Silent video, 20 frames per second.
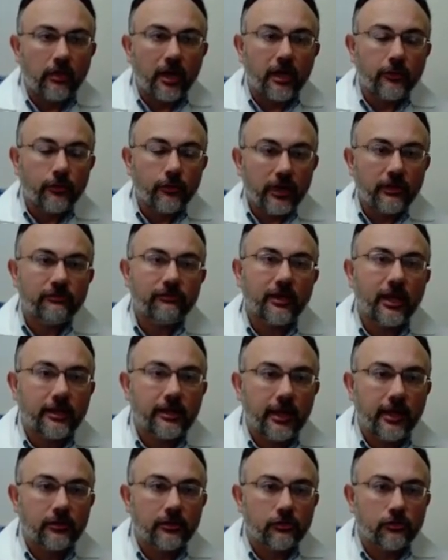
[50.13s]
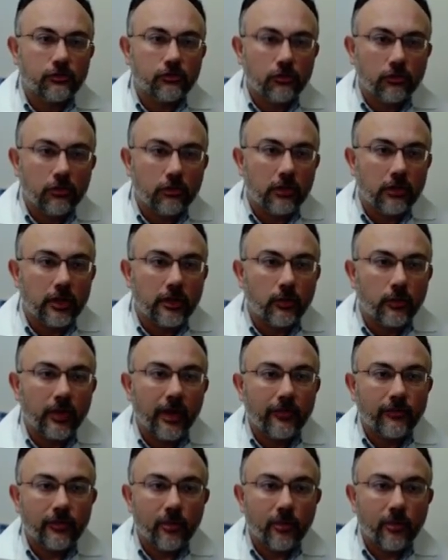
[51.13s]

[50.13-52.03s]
If we can find cancers early, then we have the